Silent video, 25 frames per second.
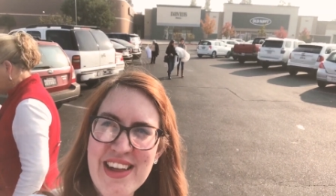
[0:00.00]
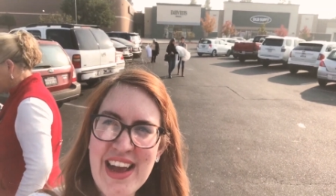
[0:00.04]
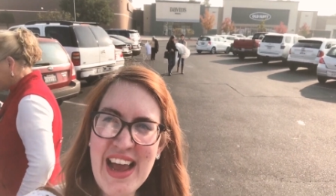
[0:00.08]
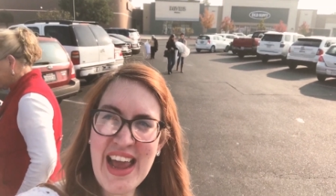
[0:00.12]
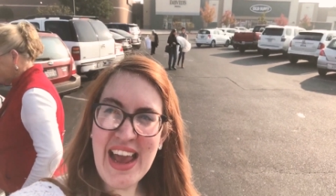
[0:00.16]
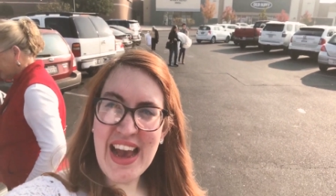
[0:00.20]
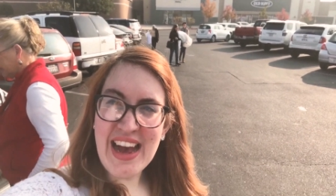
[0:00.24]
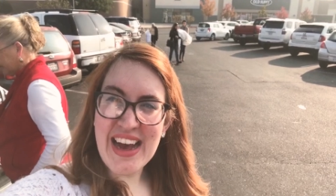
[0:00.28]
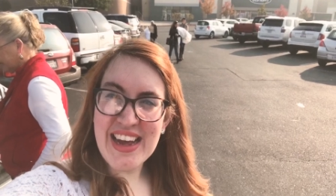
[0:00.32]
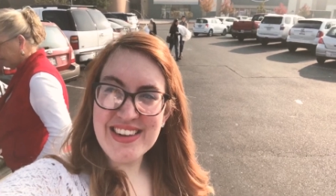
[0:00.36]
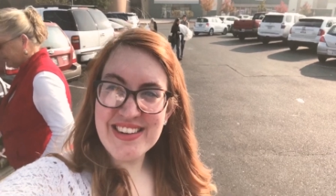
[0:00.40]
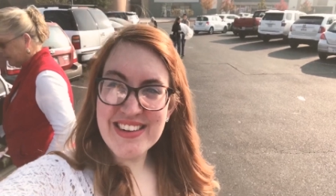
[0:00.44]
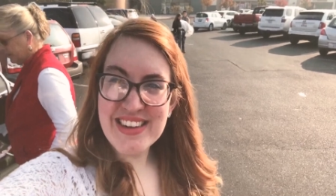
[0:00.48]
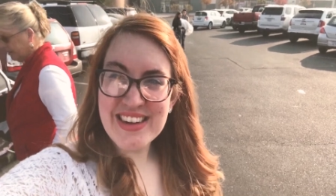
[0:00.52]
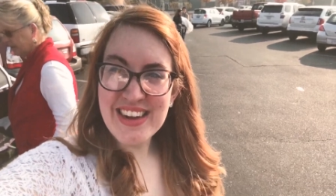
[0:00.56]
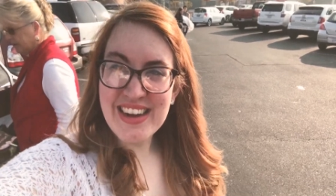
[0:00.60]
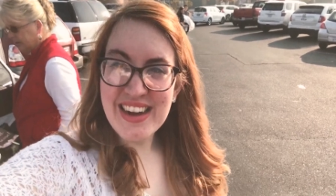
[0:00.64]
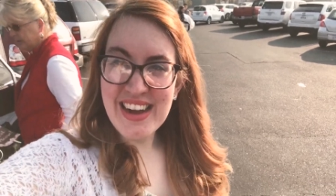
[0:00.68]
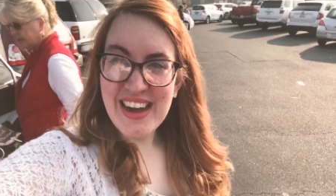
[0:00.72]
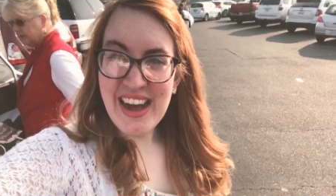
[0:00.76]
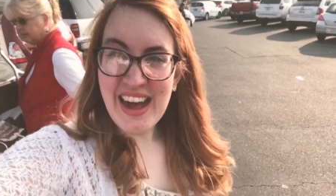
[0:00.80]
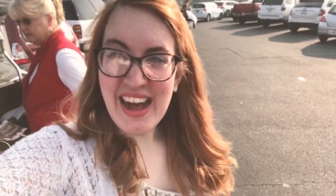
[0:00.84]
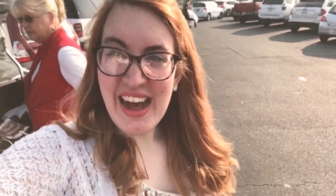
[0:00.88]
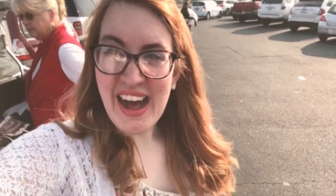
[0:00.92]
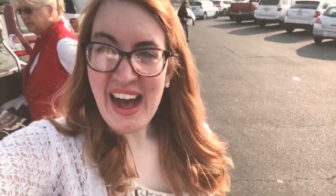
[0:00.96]
and I
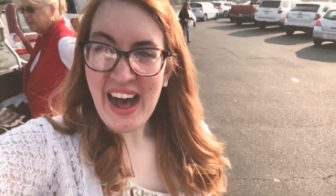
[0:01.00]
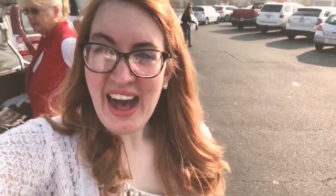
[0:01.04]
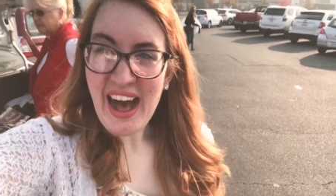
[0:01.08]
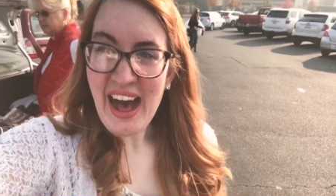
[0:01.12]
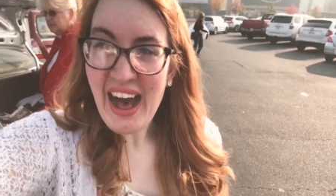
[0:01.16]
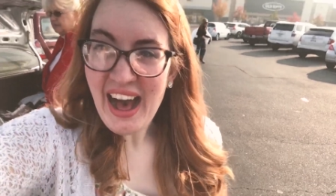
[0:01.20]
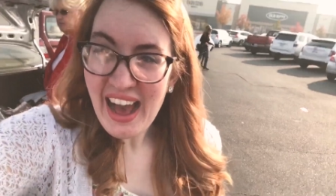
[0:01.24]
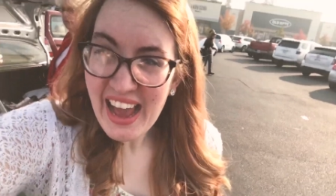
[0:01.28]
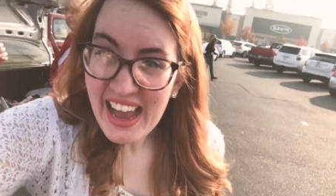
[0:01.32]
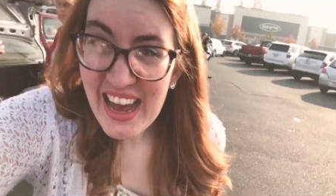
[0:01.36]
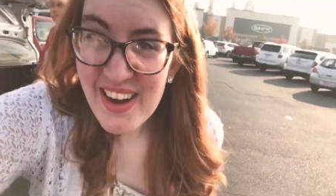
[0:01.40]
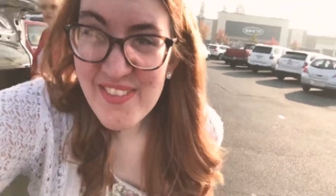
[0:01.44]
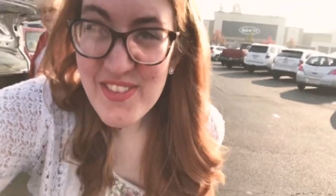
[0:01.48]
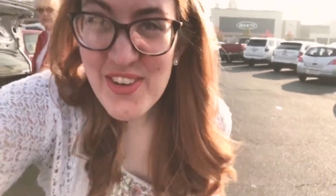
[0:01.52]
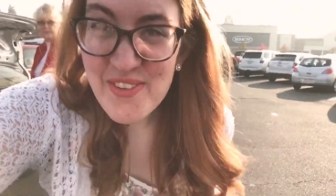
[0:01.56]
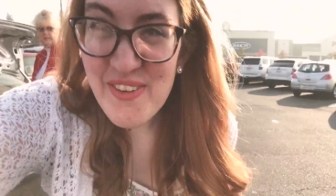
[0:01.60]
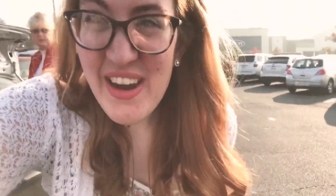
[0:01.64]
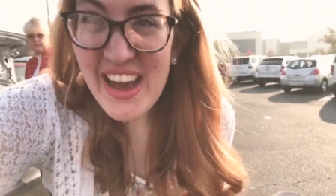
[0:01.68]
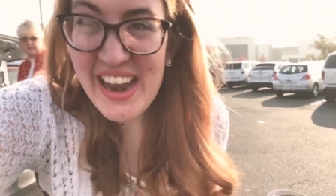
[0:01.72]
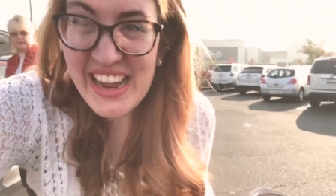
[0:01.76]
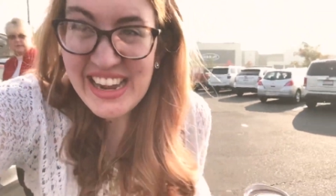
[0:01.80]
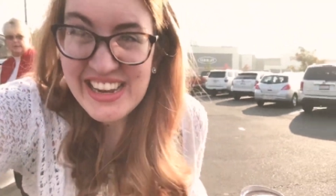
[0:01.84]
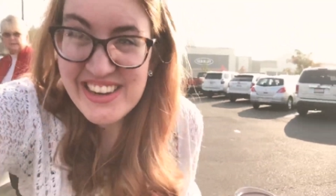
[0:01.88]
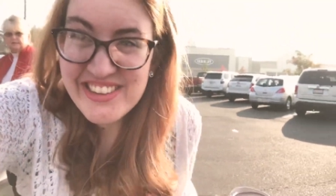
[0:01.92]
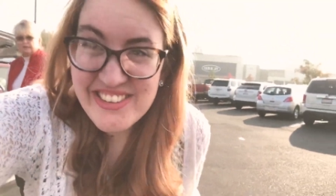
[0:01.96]
have a
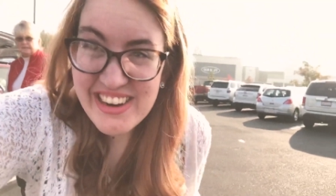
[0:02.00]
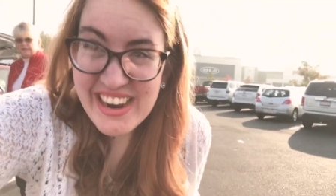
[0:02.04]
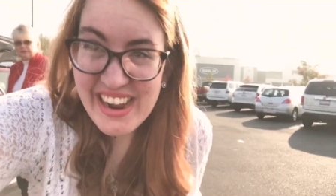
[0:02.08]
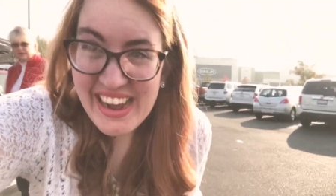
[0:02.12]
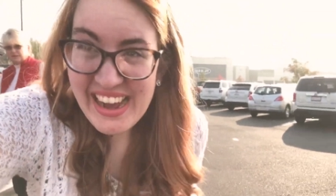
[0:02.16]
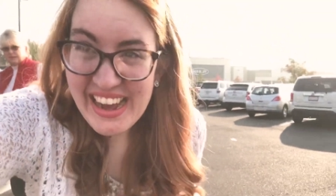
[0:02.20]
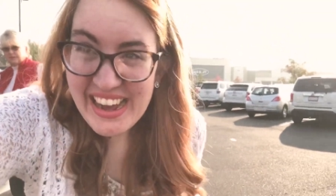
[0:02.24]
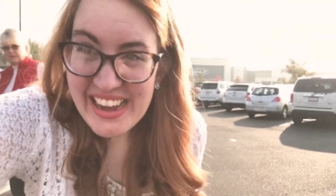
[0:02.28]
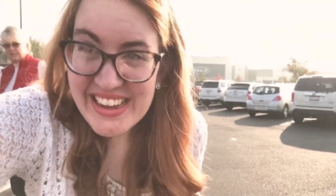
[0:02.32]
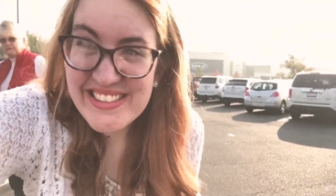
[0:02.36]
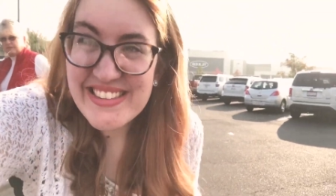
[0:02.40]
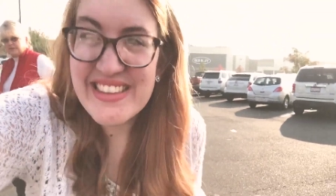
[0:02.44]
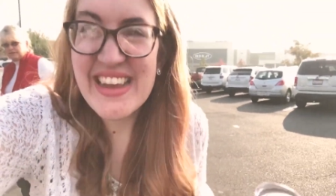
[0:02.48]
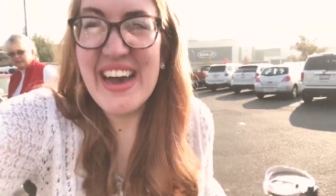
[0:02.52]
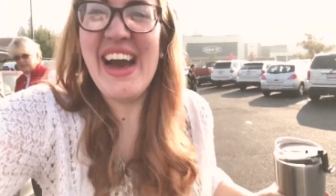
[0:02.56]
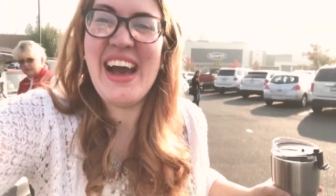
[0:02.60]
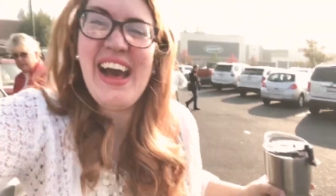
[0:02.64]
wedding dress!